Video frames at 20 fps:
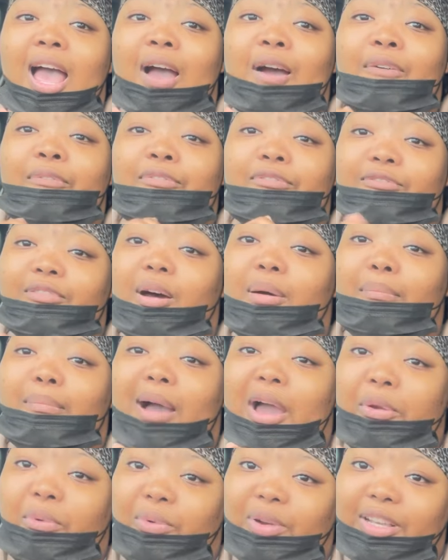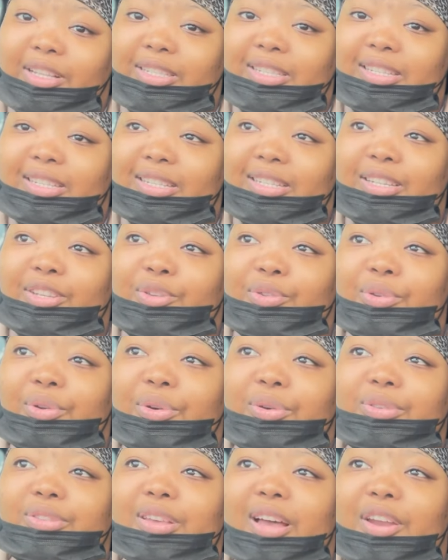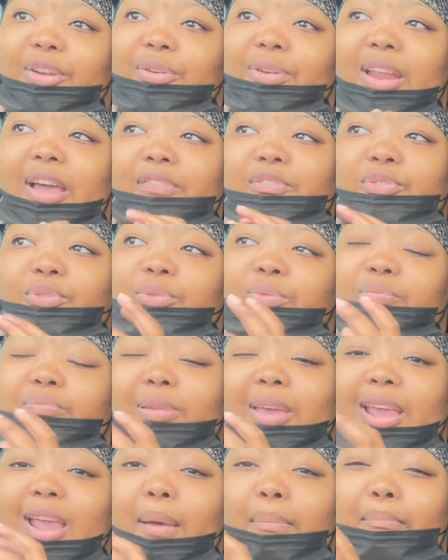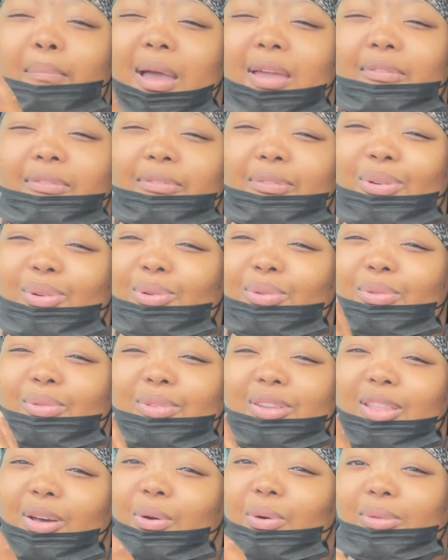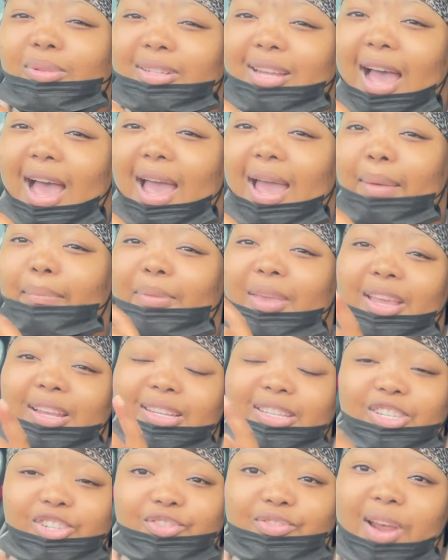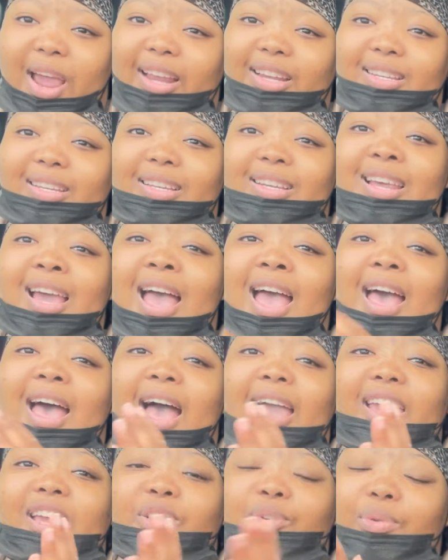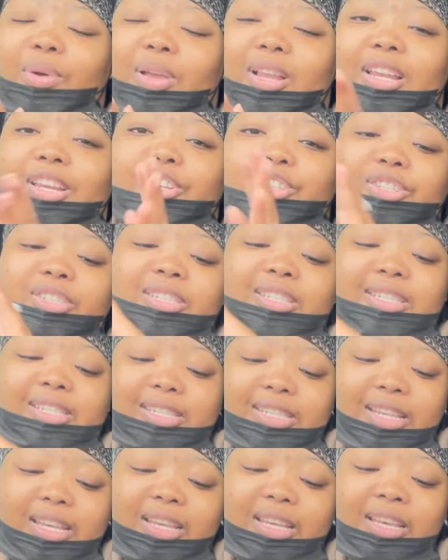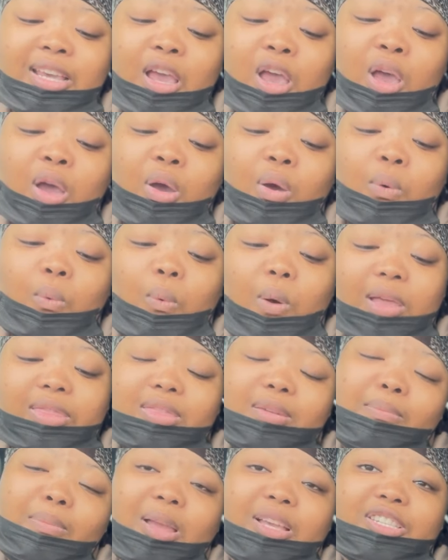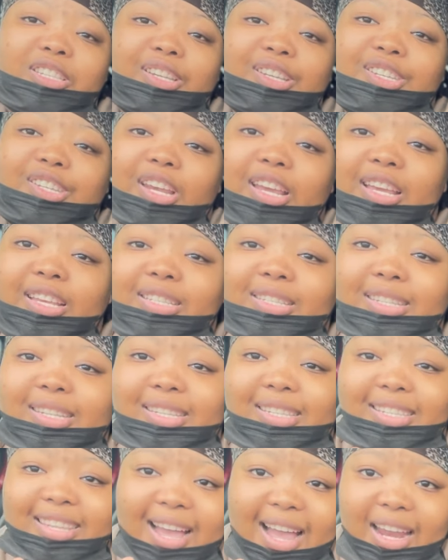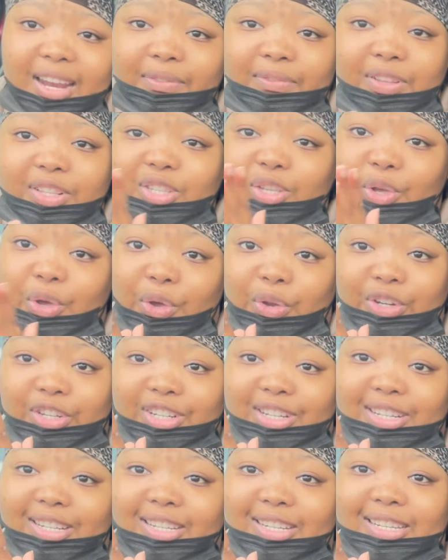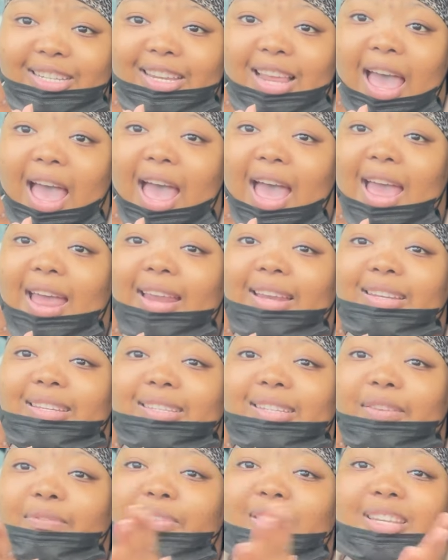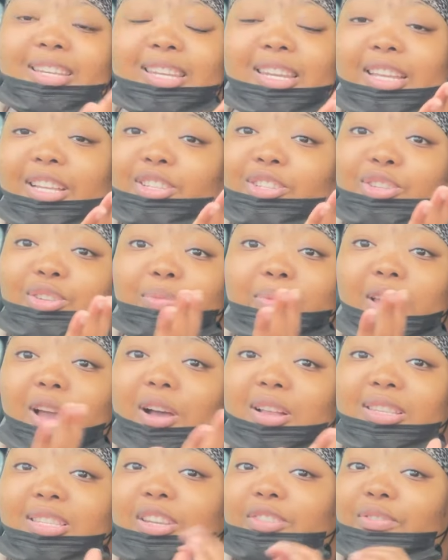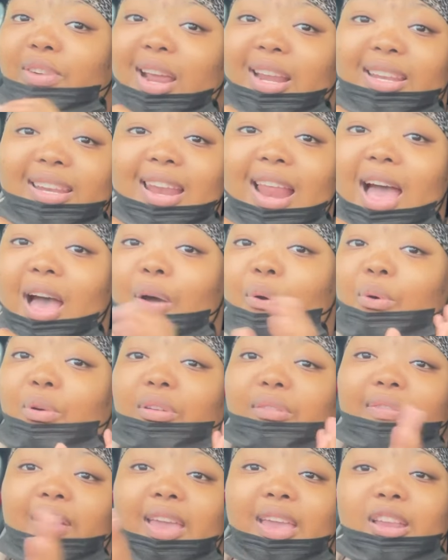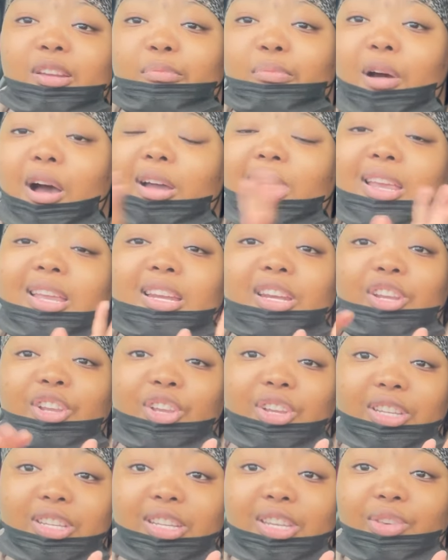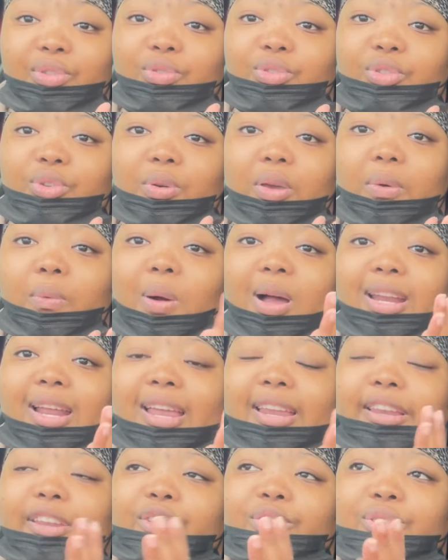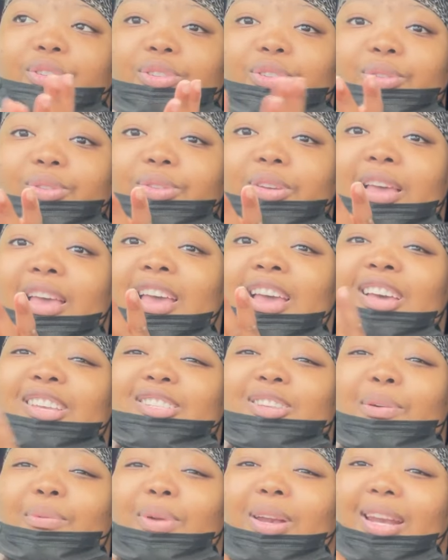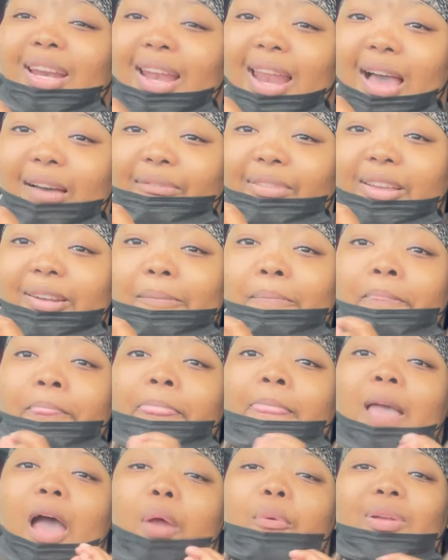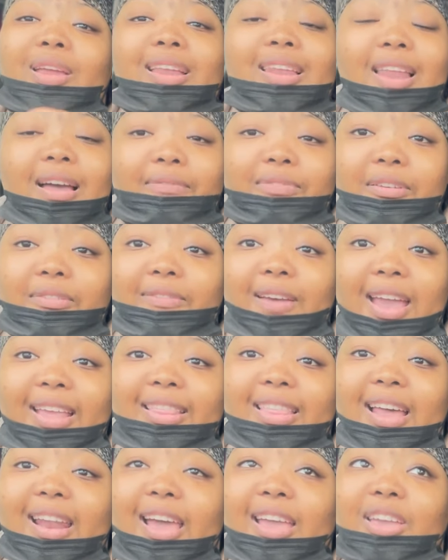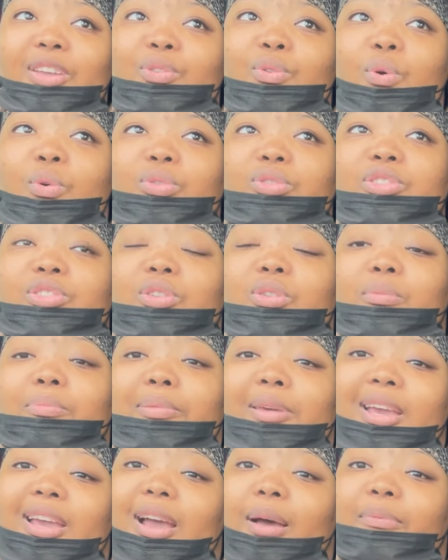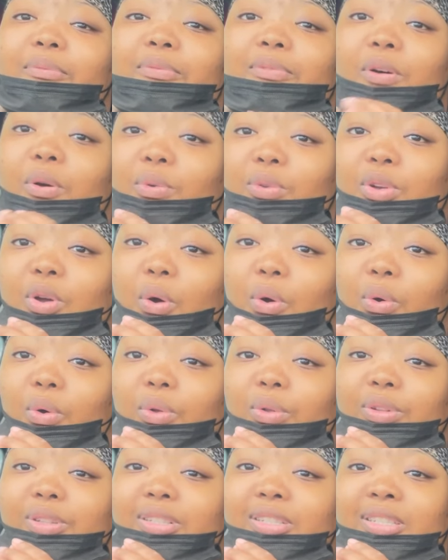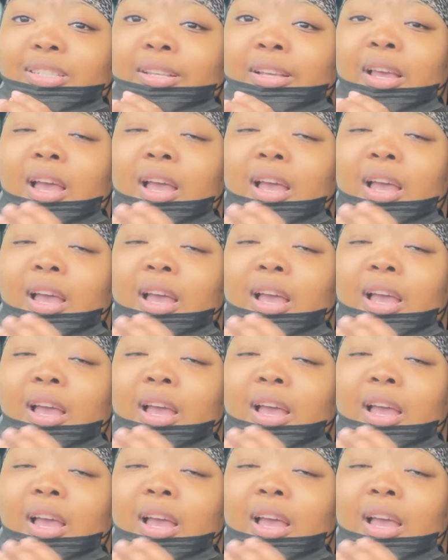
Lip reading: from my wrist, you know, so I don't have to pick up my phone the whole time, get distracted. I can quickly just see what the message is, decide if it's urgent and if it needs to be answered right now, or if I can park it and continue doing what I need to do. So I really love it. I really love the fact that I can also pick up phone calls